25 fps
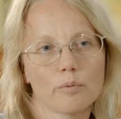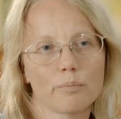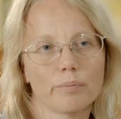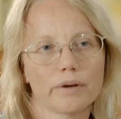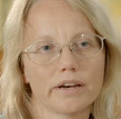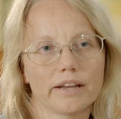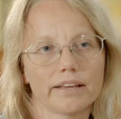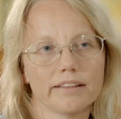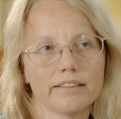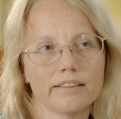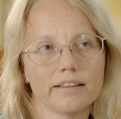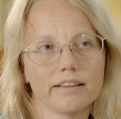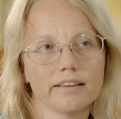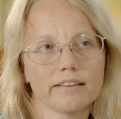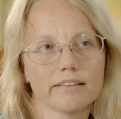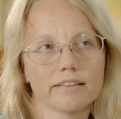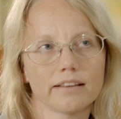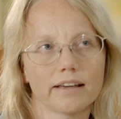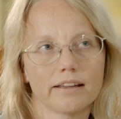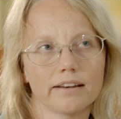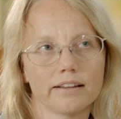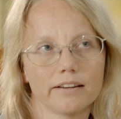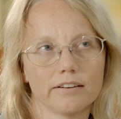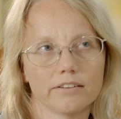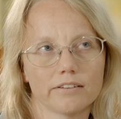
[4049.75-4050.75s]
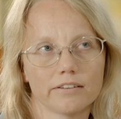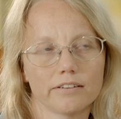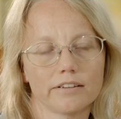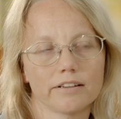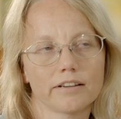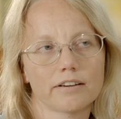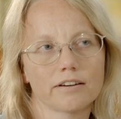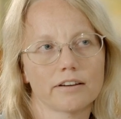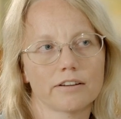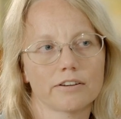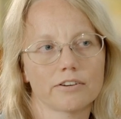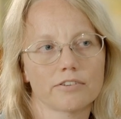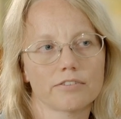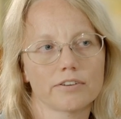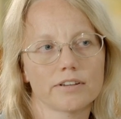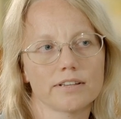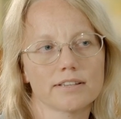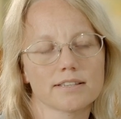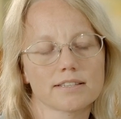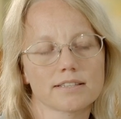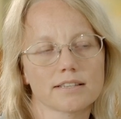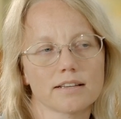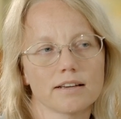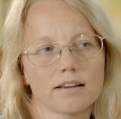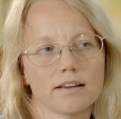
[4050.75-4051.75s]
But I think that in Nordic
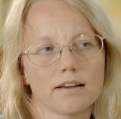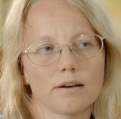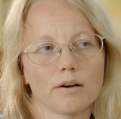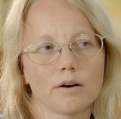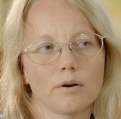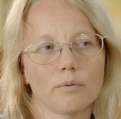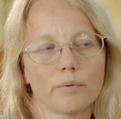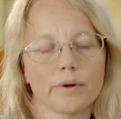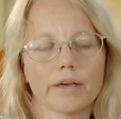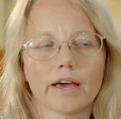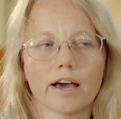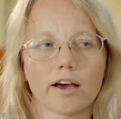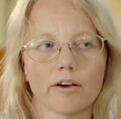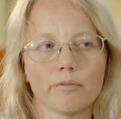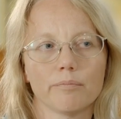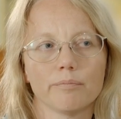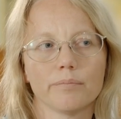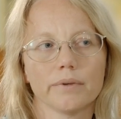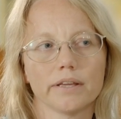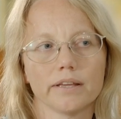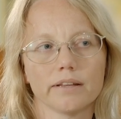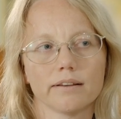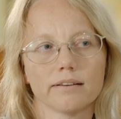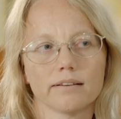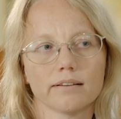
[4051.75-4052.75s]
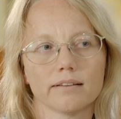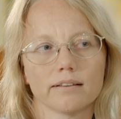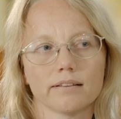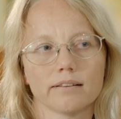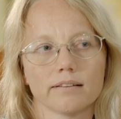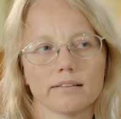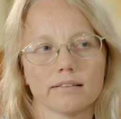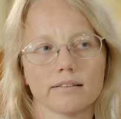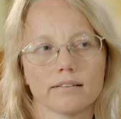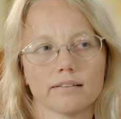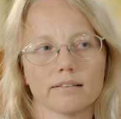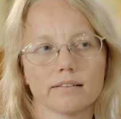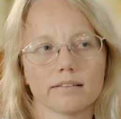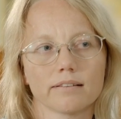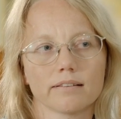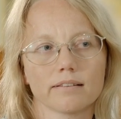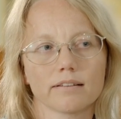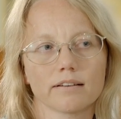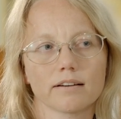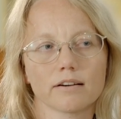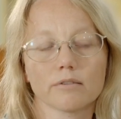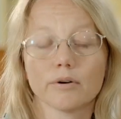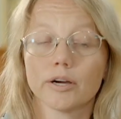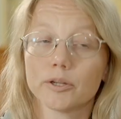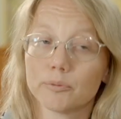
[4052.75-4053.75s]
countries, we have been uh,
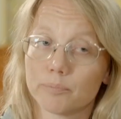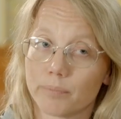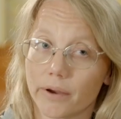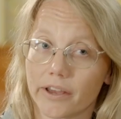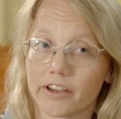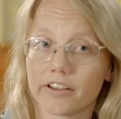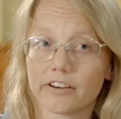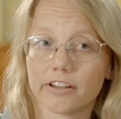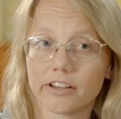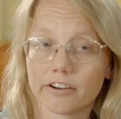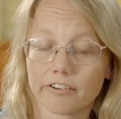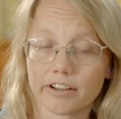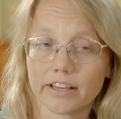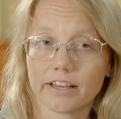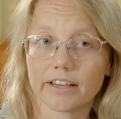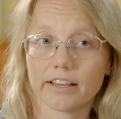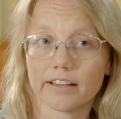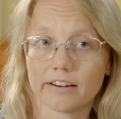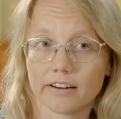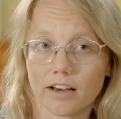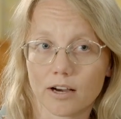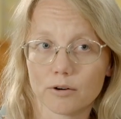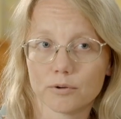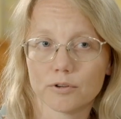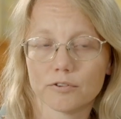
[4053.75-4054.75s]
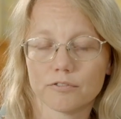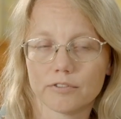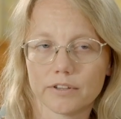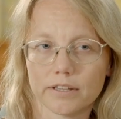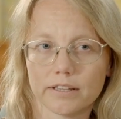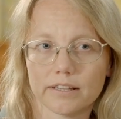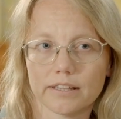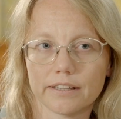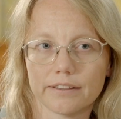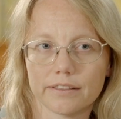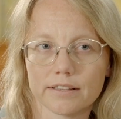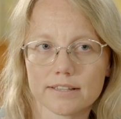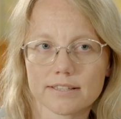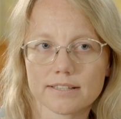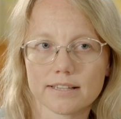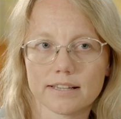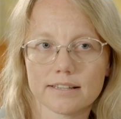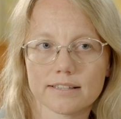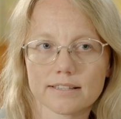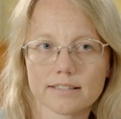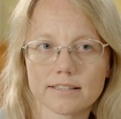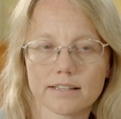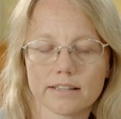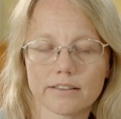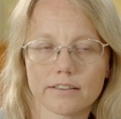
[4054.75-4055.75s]
quite pioneering in our field in the
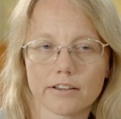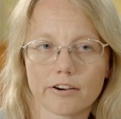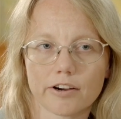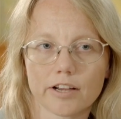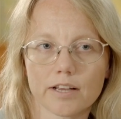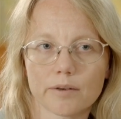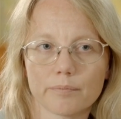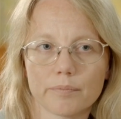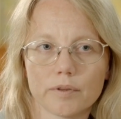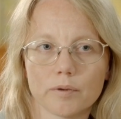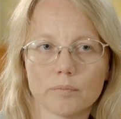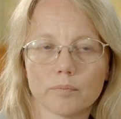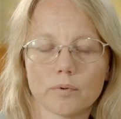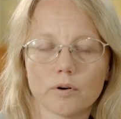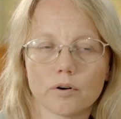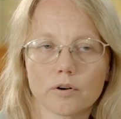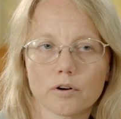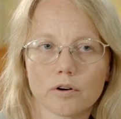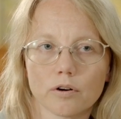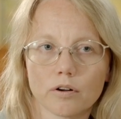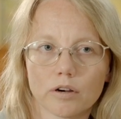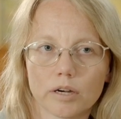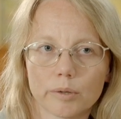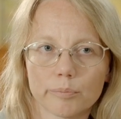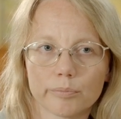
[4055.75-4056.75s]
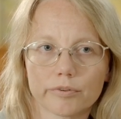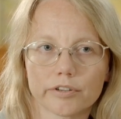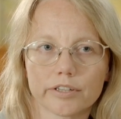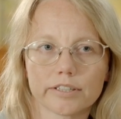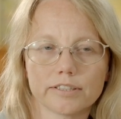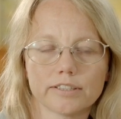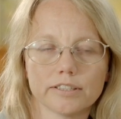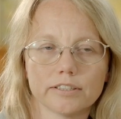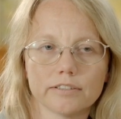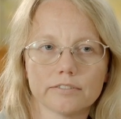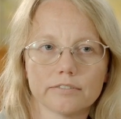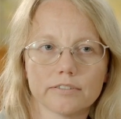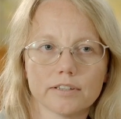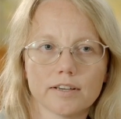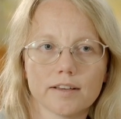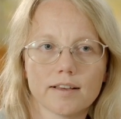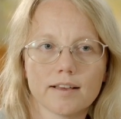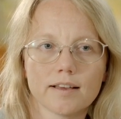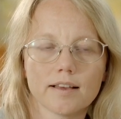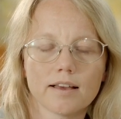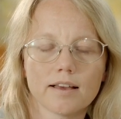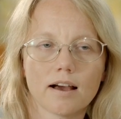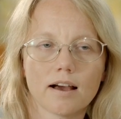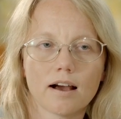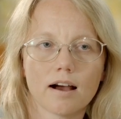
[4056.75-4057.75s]
sense that there have been more collaborative
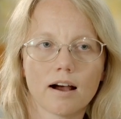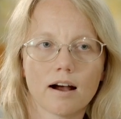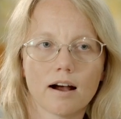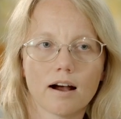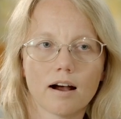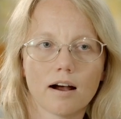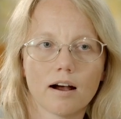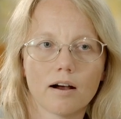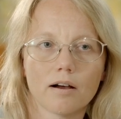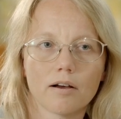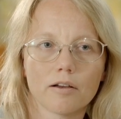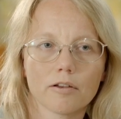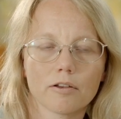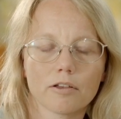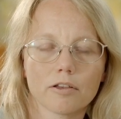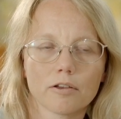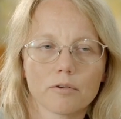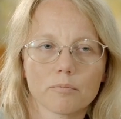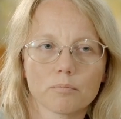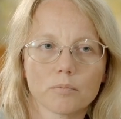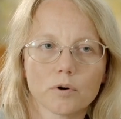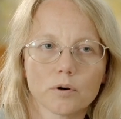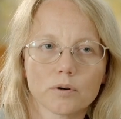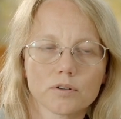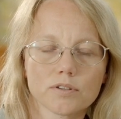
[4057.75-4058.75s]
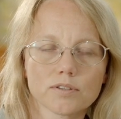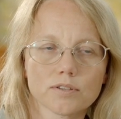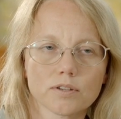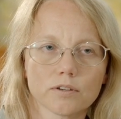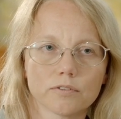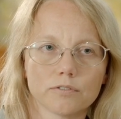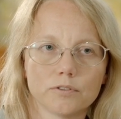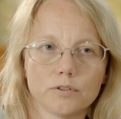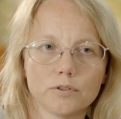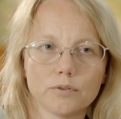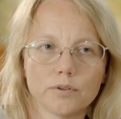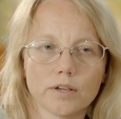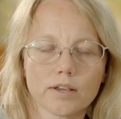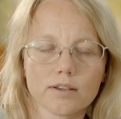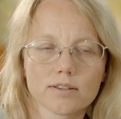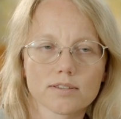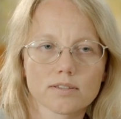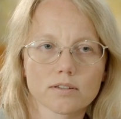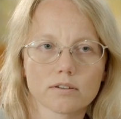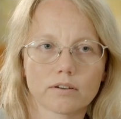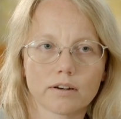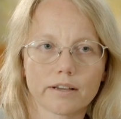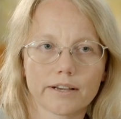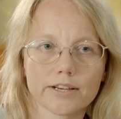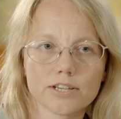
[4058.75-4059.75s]
uh, modes of doing
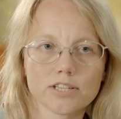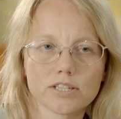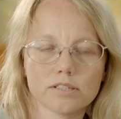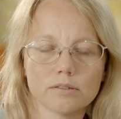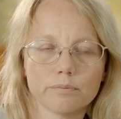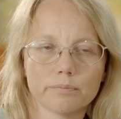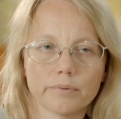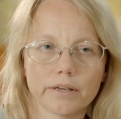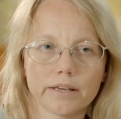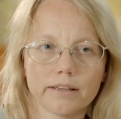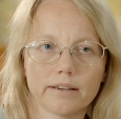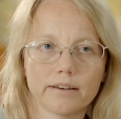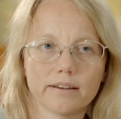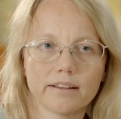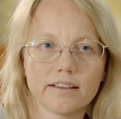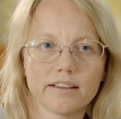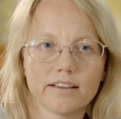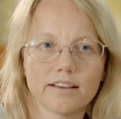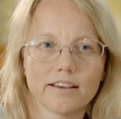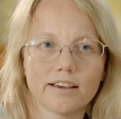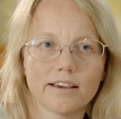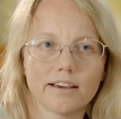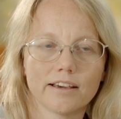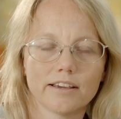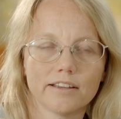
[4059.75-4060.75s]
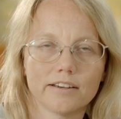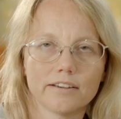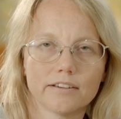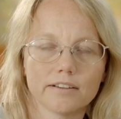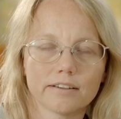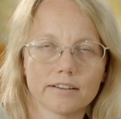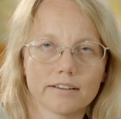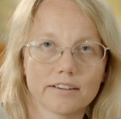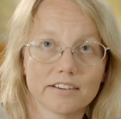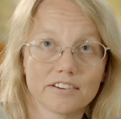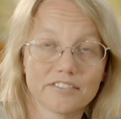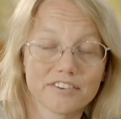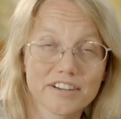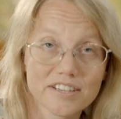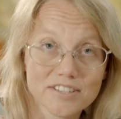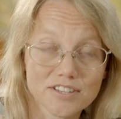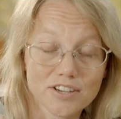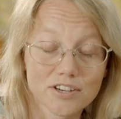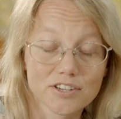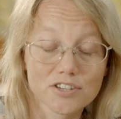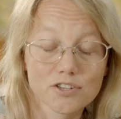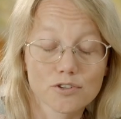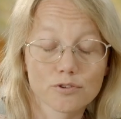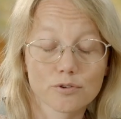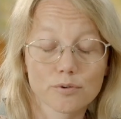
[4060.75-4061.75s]
scholarship and and uh,
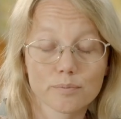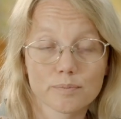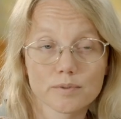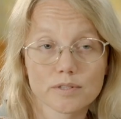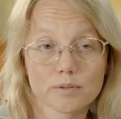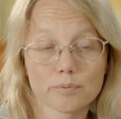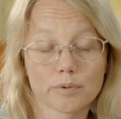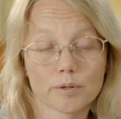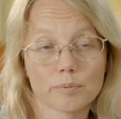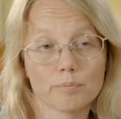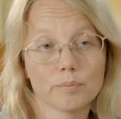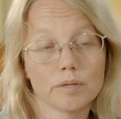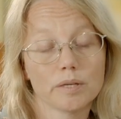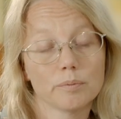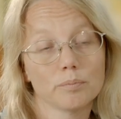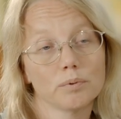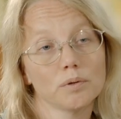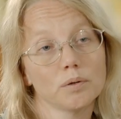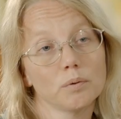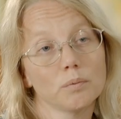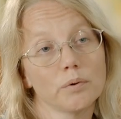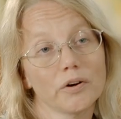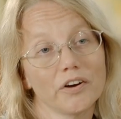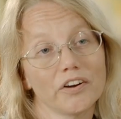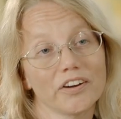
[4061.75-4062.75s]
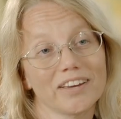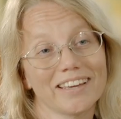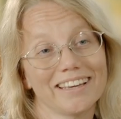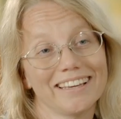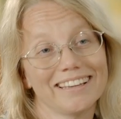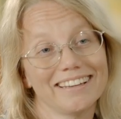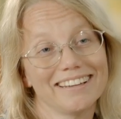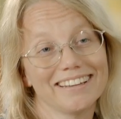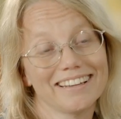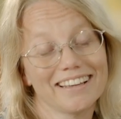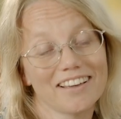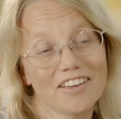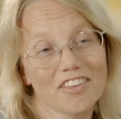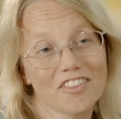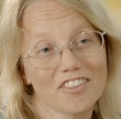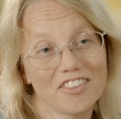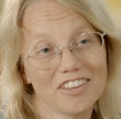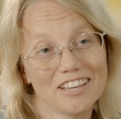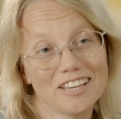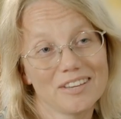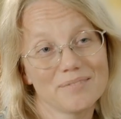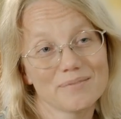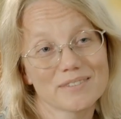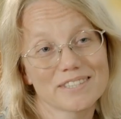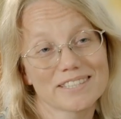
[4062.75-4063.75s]
research groups where people work in
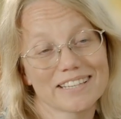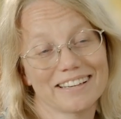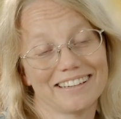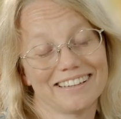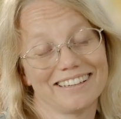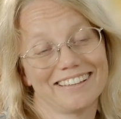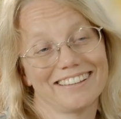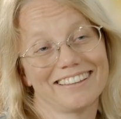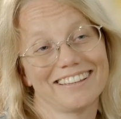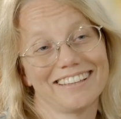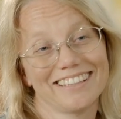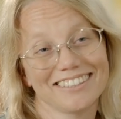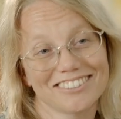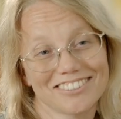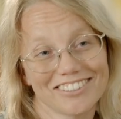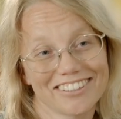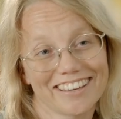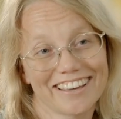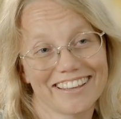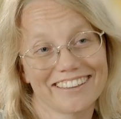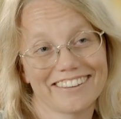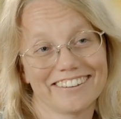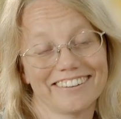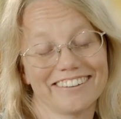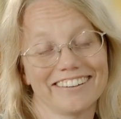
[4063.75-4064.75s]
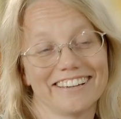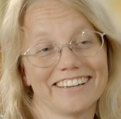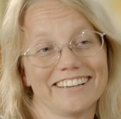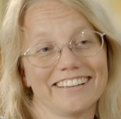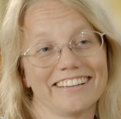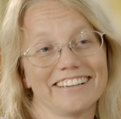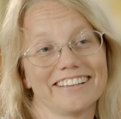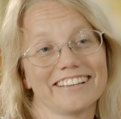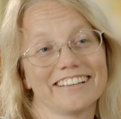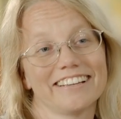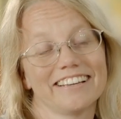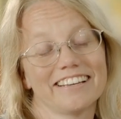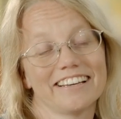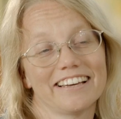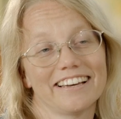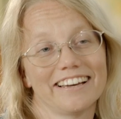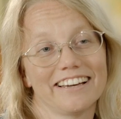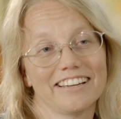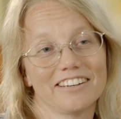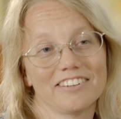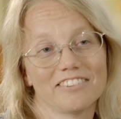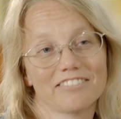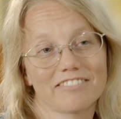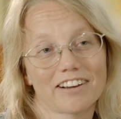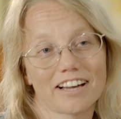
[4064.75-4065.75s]
themes and think together and
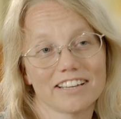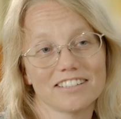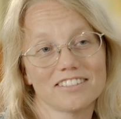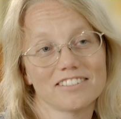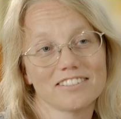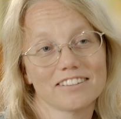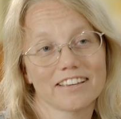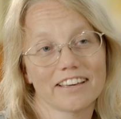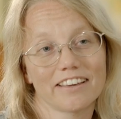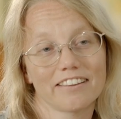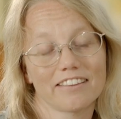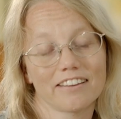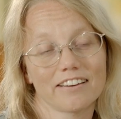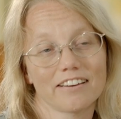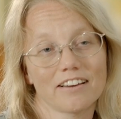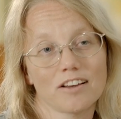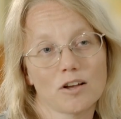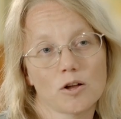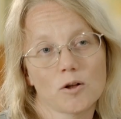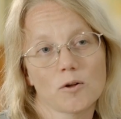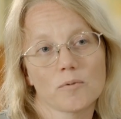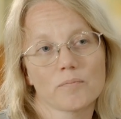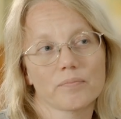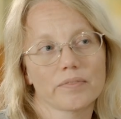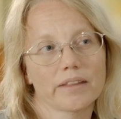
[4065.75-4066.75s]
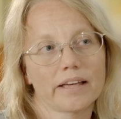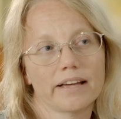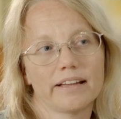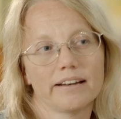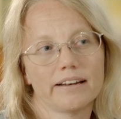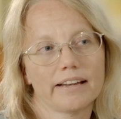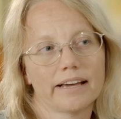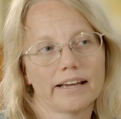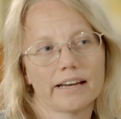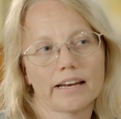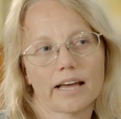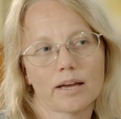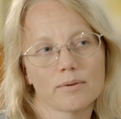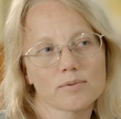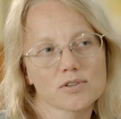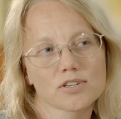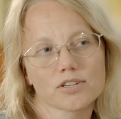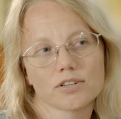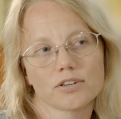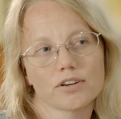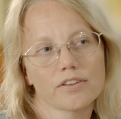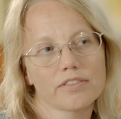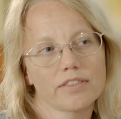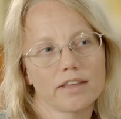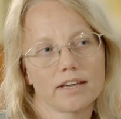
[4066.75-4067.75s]
and write together and and I'm
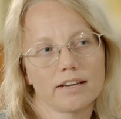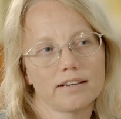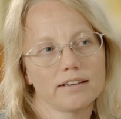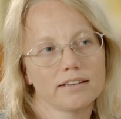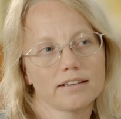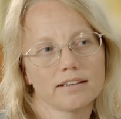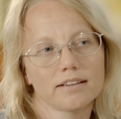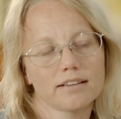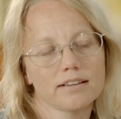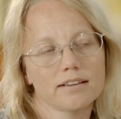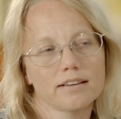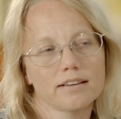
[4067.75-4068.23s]
sure that